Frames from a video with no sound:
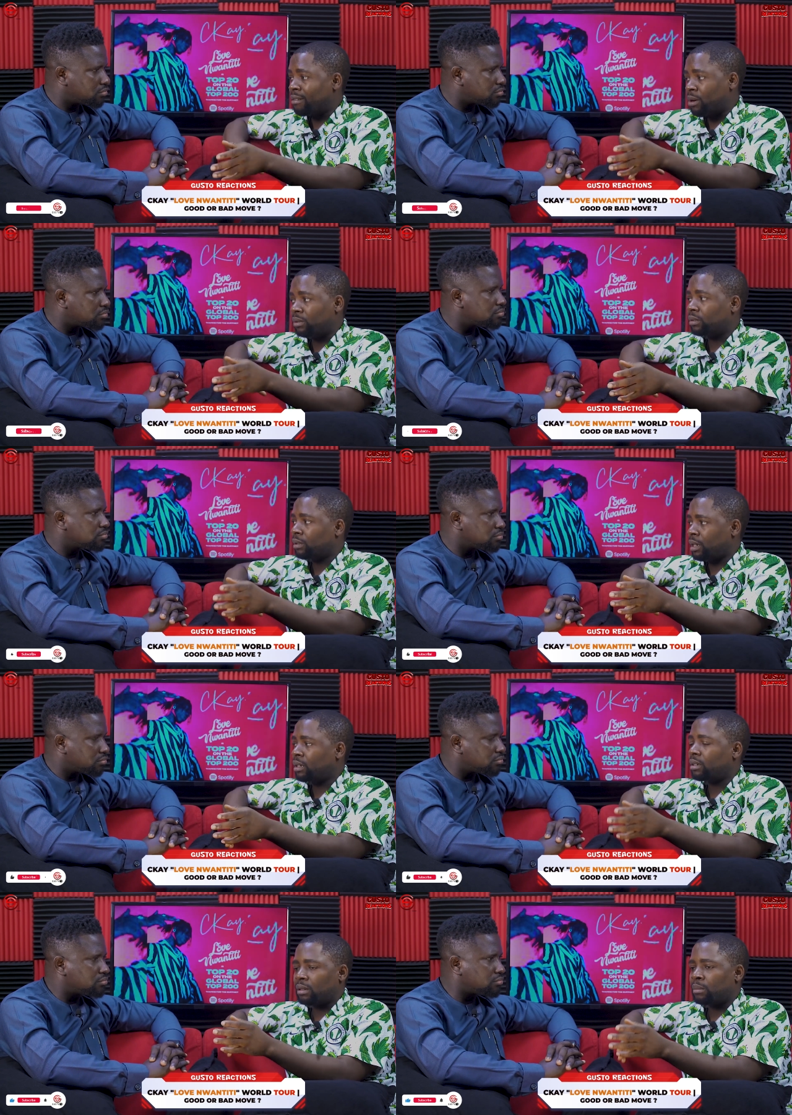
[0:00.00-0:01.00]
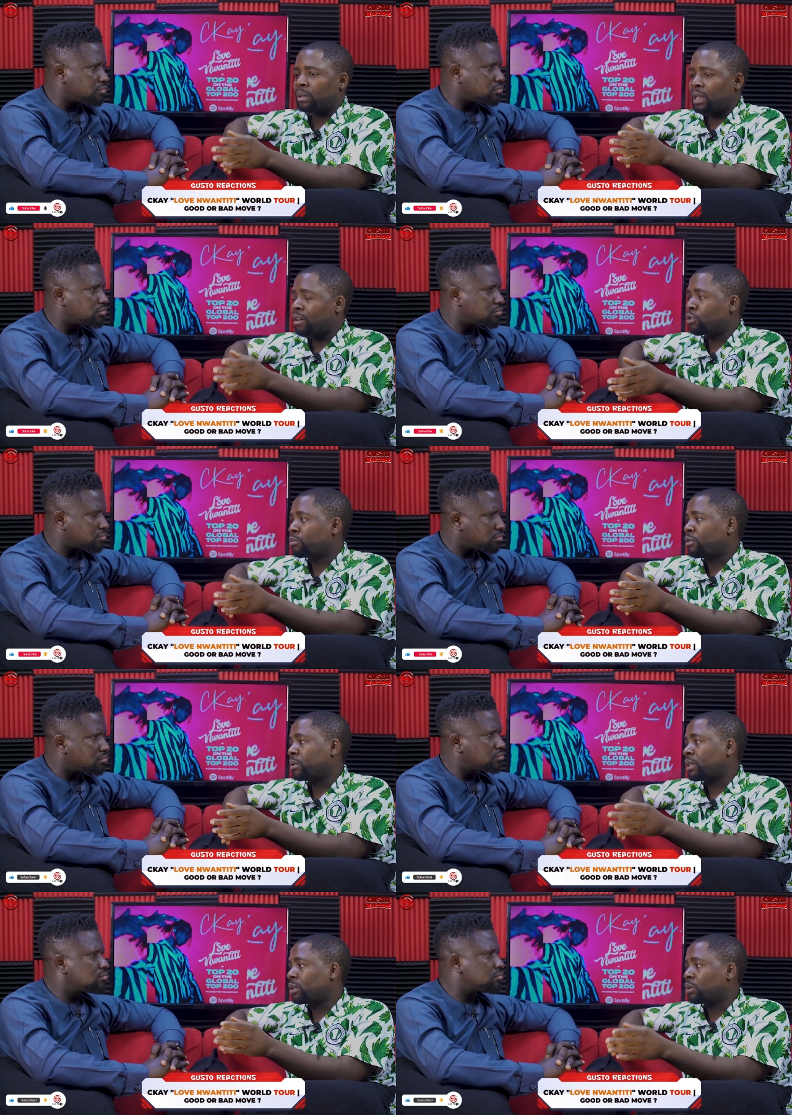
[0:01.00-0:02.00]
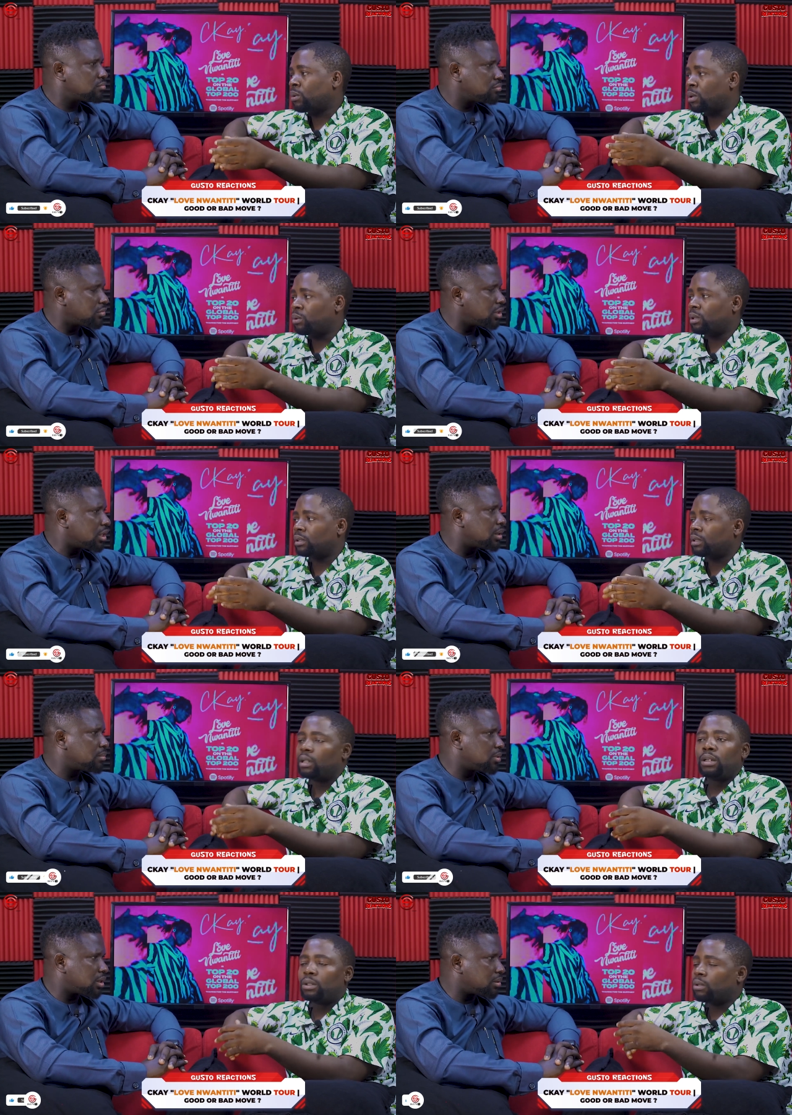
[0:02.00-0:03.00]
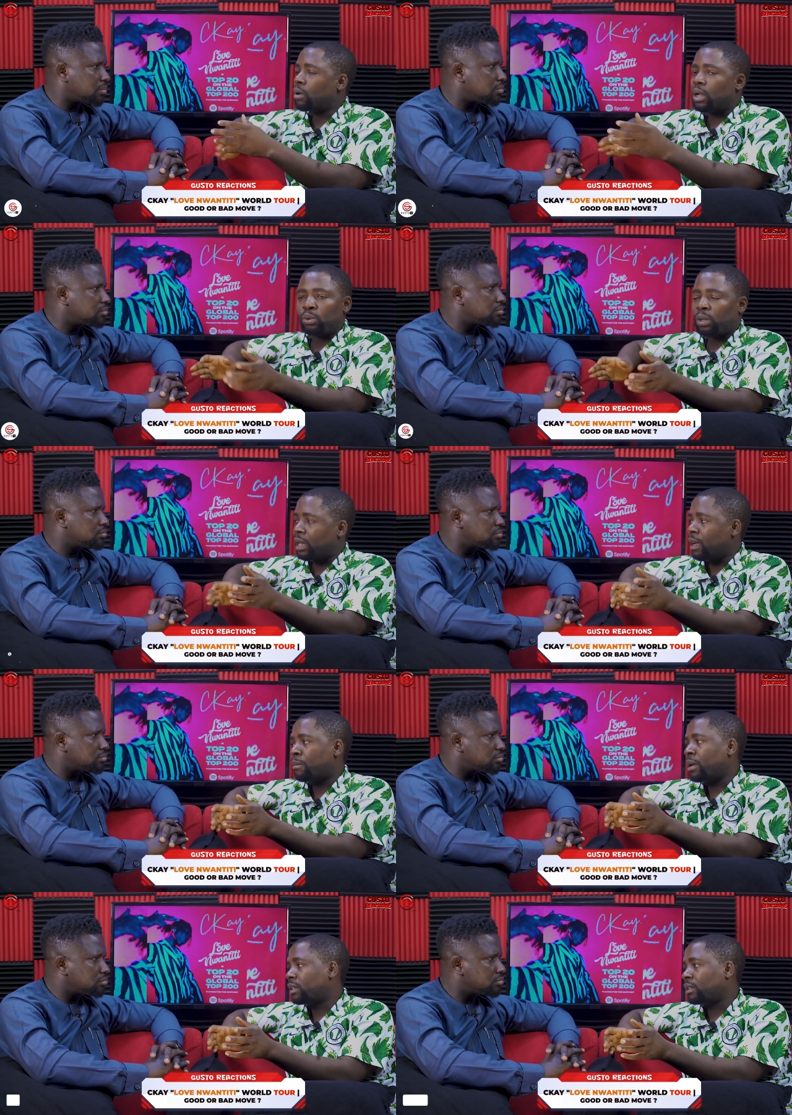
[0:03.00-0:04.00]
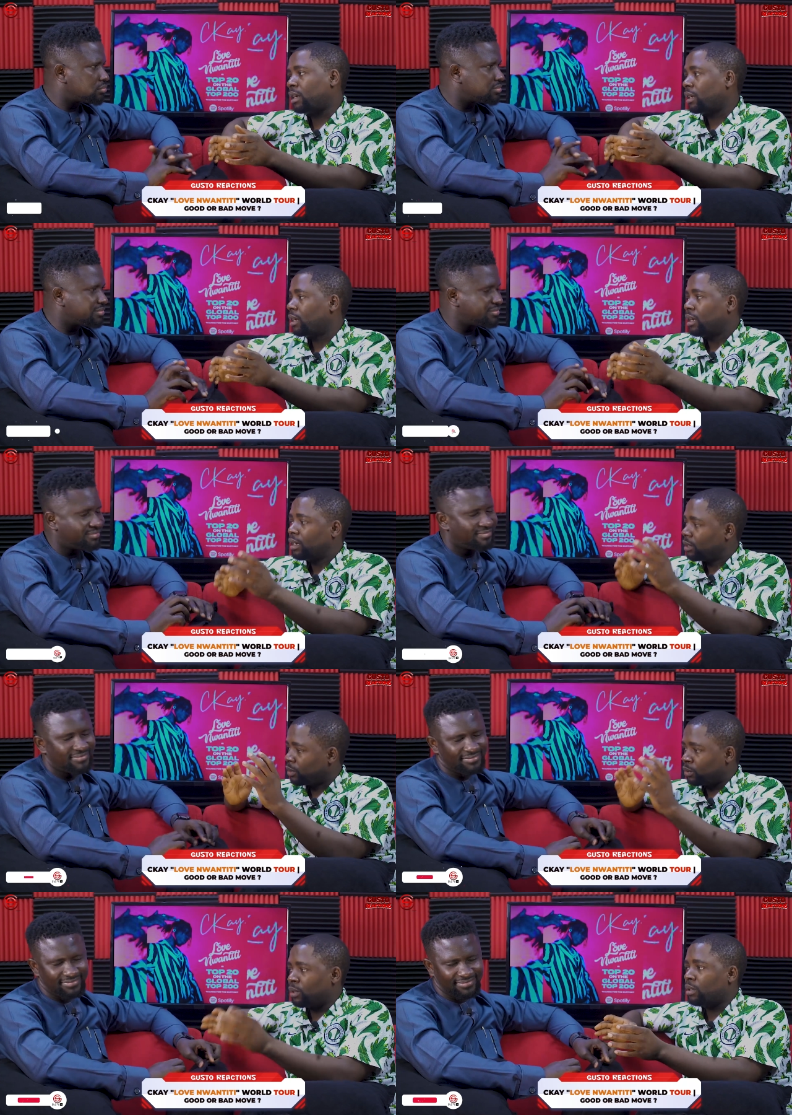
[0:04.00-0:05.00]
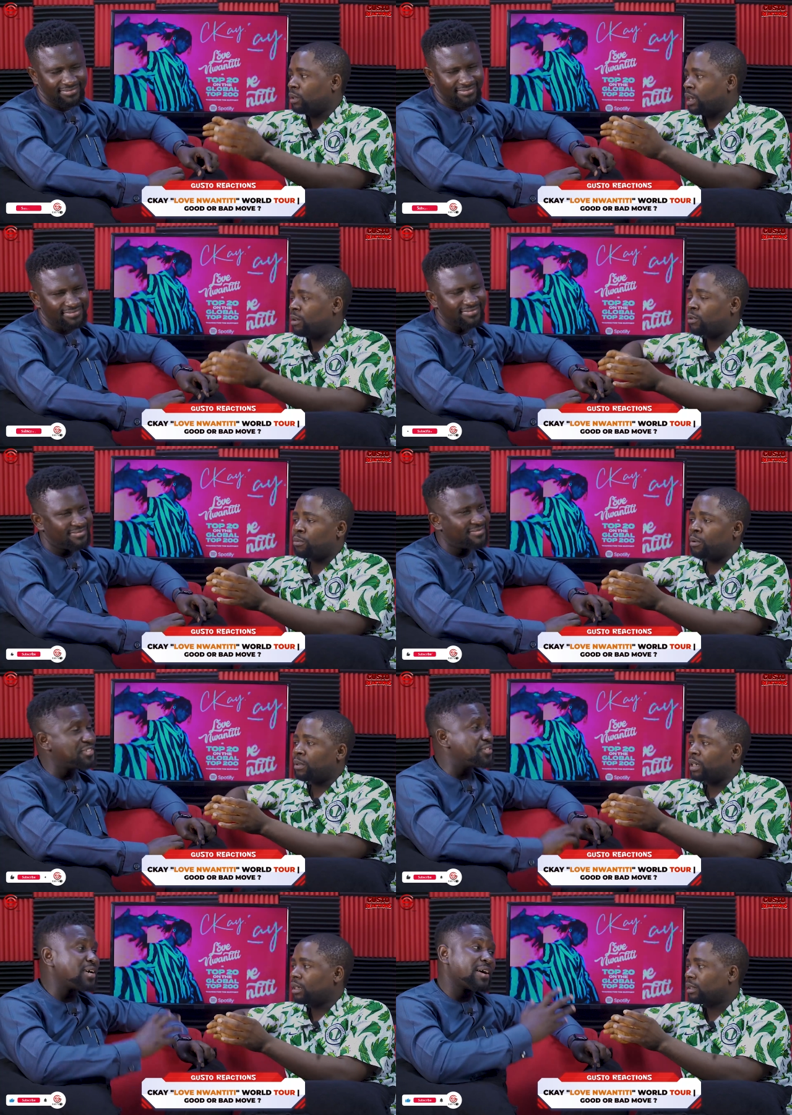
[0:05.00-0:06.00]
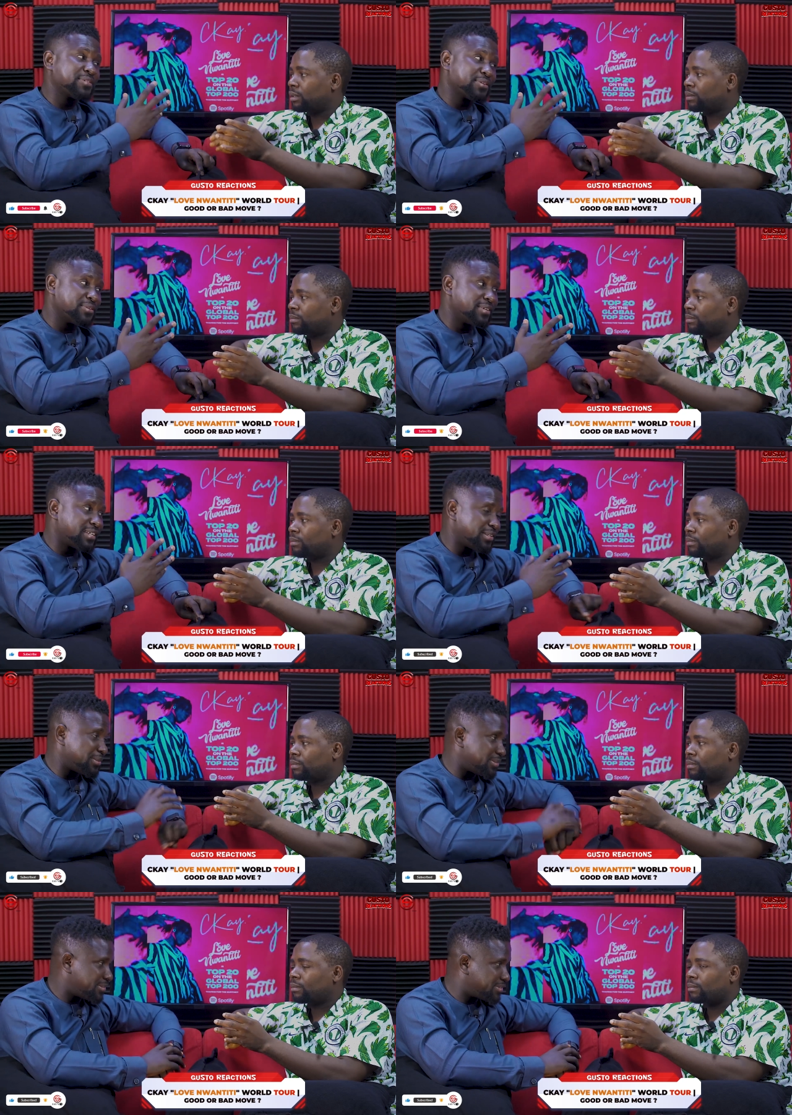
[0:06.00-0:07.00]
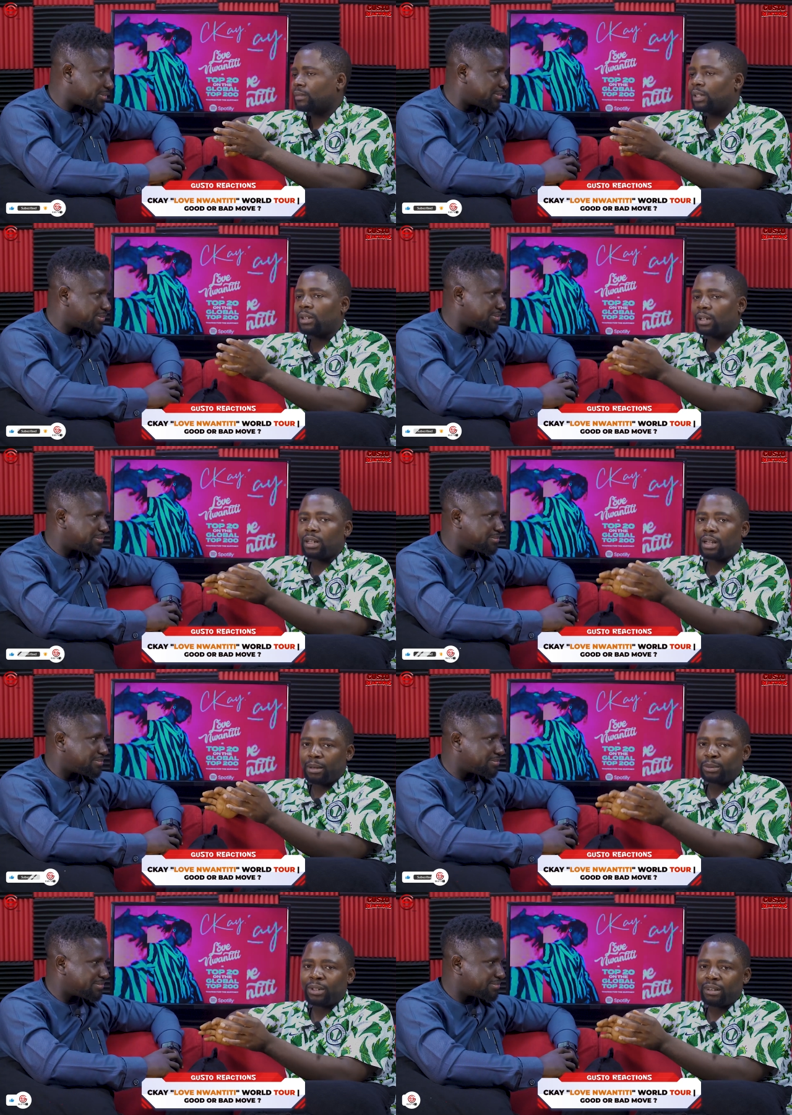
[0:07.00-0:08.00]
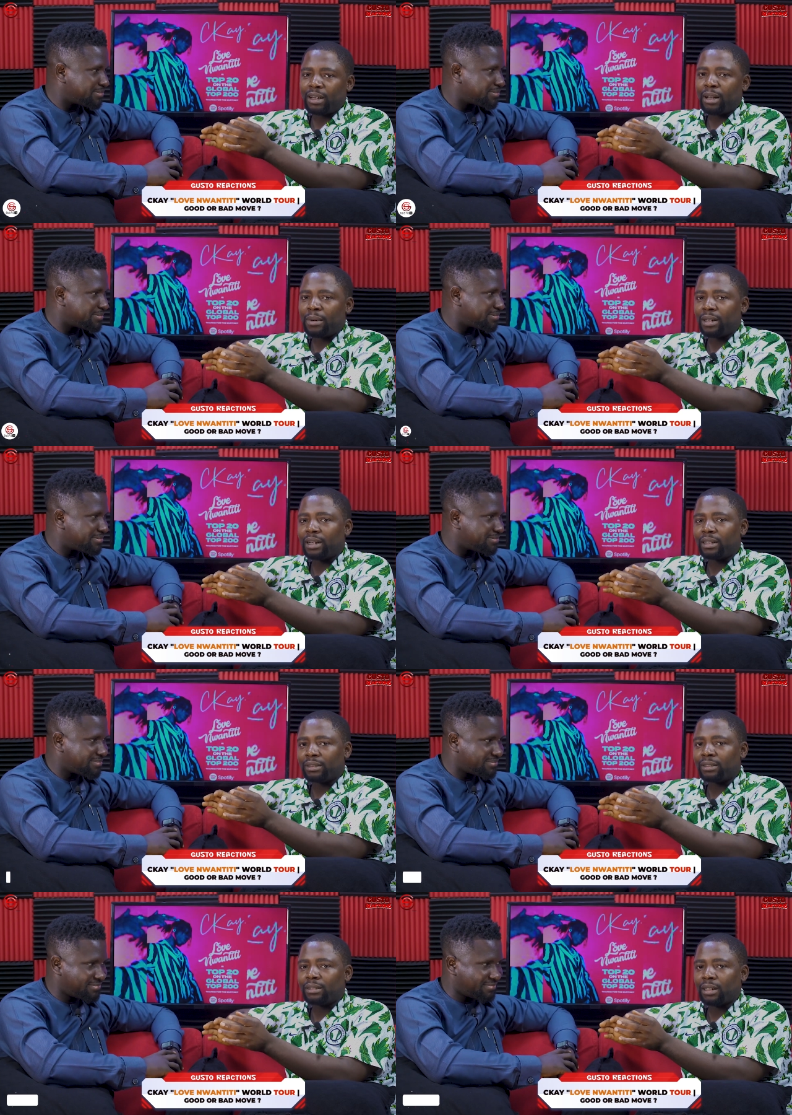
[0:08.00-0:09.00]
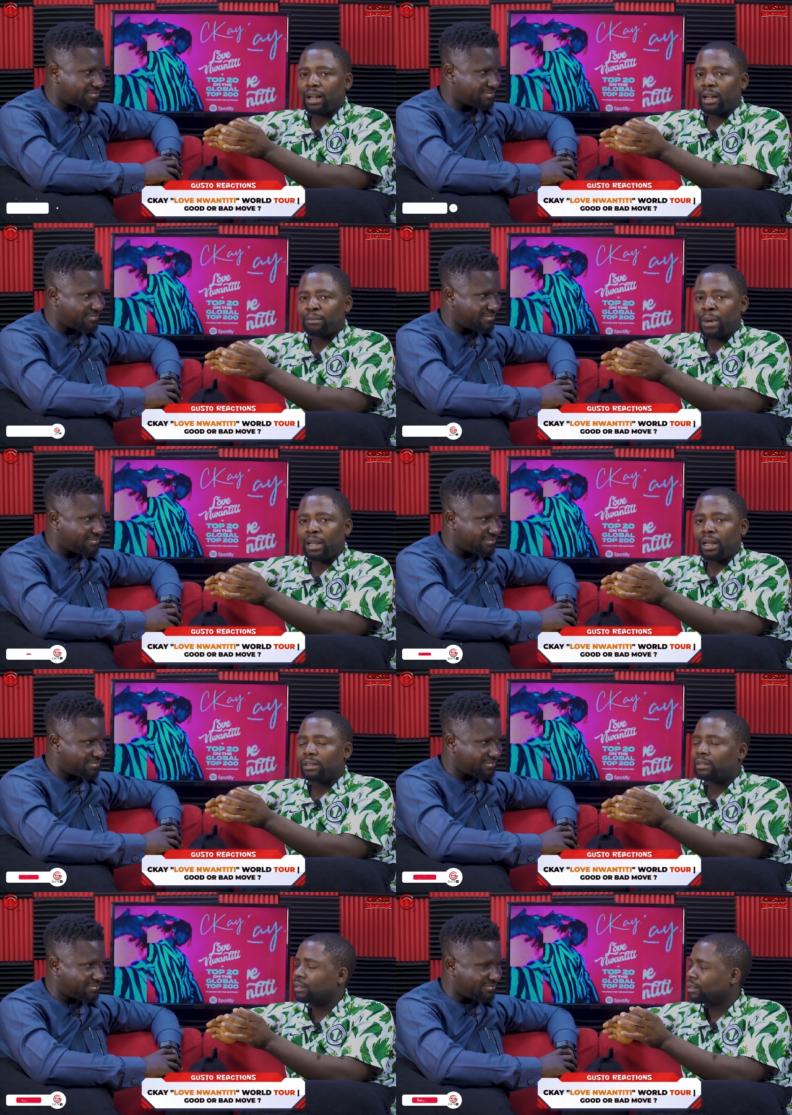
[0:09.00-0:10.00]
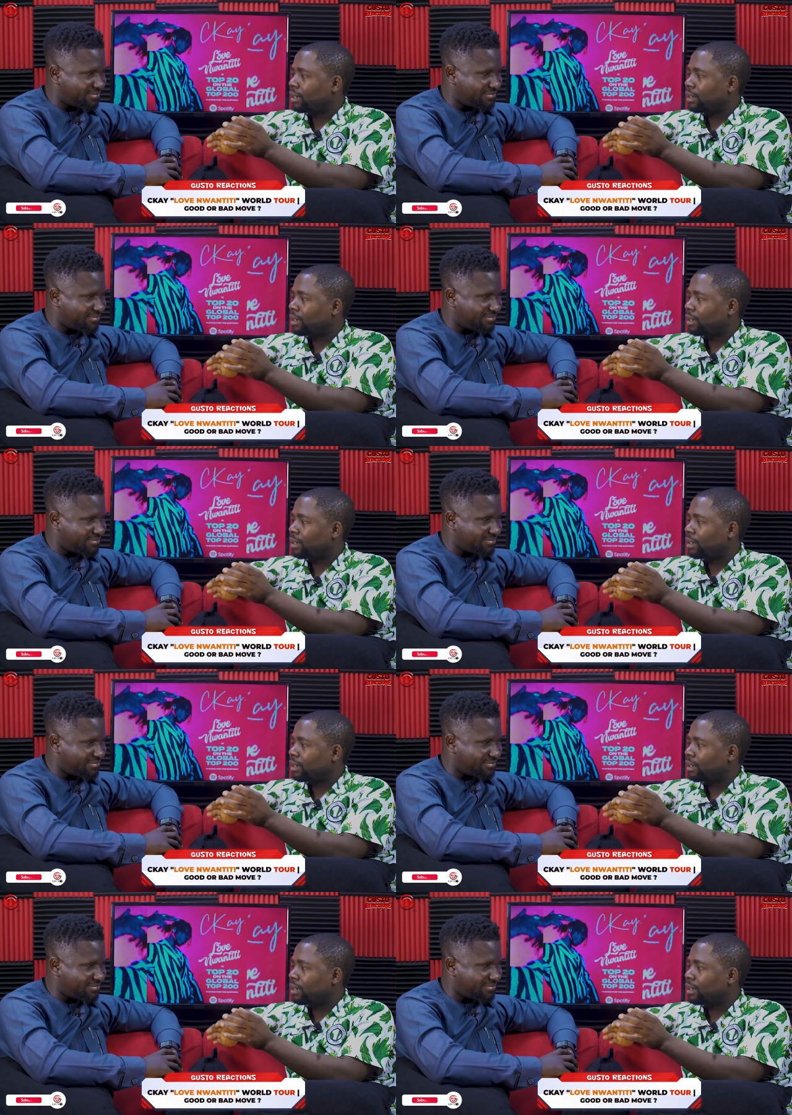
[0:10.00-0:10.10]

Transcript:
Speaker 1: crowd. Like, mm. get good promoters to work with. Yeah, yeah. Don't want to do it now. I'm there. Do it, get good promoters. You don't
Speaker 2: have to go there.
Speaker 1: Okay, I'm sorry now, Malians. Malians.